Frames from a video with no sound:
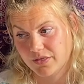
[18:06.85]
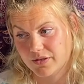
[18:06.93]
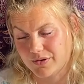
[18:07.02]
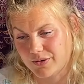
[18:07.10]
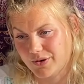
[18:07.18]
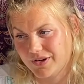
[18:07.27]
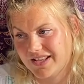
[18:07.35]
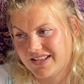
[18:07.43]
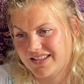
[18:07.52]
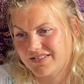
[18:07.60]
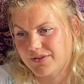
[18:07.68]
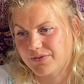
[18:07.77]
The learning
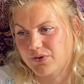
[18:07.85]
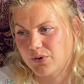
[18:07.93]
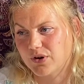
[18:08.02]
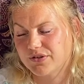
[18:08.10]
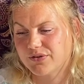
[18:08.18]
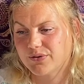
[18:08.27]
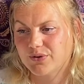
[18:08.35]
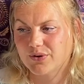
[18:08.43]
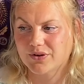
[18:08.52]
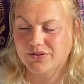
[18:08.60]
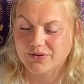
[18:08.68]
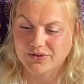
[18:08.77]
is, of course, to
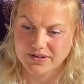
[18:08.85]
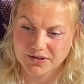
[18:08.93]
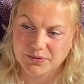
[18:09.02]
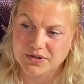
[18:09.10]
learn to deal